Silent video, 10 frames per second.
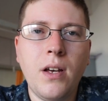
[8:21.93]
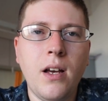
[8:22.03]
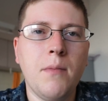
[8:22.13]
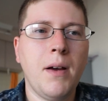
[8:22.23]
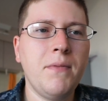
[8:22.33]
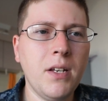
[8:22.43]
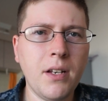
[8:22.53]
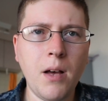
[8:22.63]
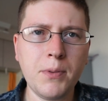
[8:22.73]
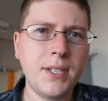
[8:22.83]
I've done
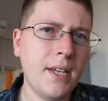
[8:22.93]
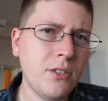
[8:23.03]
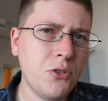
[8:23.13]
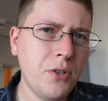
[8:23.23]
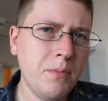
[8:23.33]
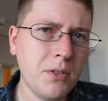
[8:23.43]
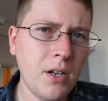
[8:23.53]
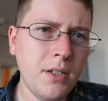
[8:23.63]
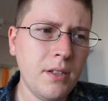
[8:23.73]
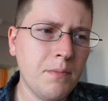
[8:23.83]
a couple test streams
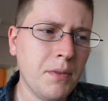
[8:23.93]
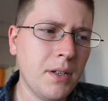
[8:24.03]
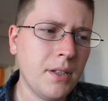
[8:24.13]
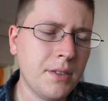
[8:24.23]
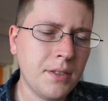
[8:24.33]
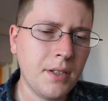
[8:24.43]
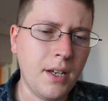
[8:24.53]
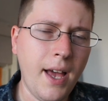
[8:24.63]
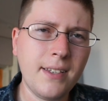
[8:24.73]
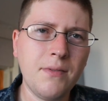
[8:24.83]
on it, but
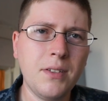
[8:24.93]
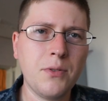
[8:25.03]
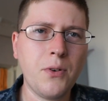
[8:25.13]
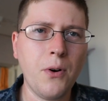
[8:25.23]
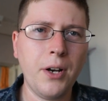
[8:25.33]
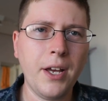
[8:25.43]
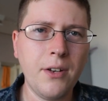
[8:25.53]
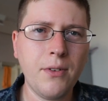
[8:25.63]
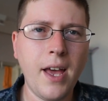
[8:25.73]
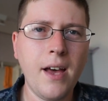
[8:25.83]
as of this recording, I
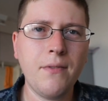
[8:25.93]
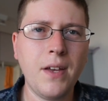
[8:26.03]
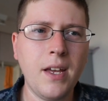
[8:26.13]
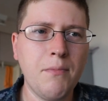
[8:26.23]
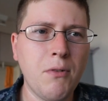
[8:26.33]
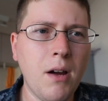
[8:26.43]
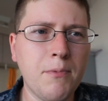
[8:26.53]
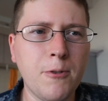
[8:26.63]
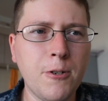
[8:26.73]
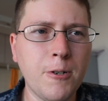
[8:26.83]
don't have a
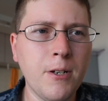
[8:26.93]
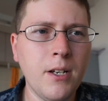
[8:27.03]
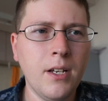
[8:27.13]
proper